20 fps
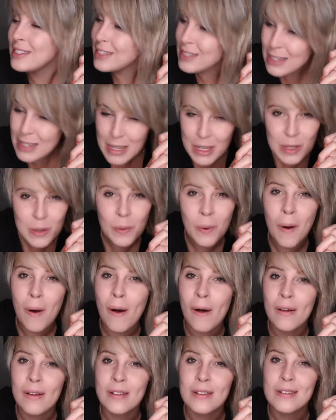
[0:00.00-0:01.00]
see you
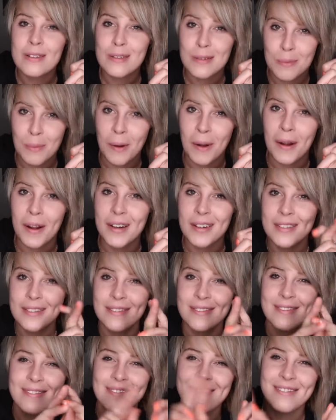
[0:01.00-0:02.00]
all tomorrow.
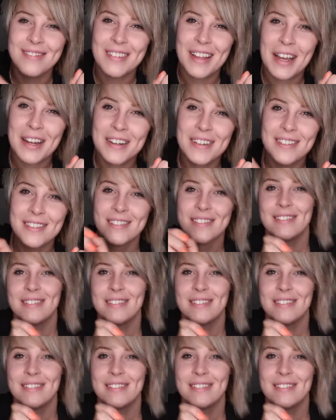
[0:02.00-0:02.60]
Later.